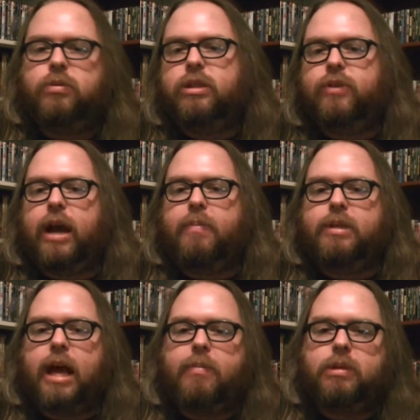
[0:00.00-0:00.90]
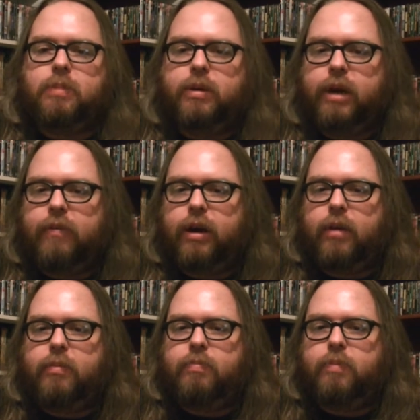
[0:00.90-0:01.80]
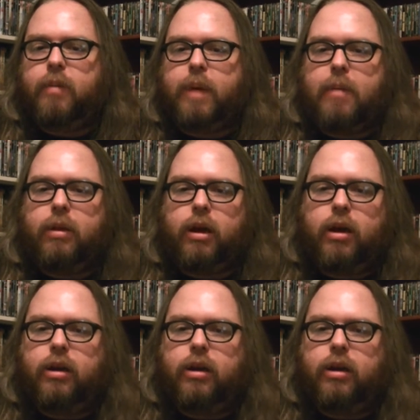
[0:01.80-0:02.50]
We'll see what happens, but whatever. I babble on,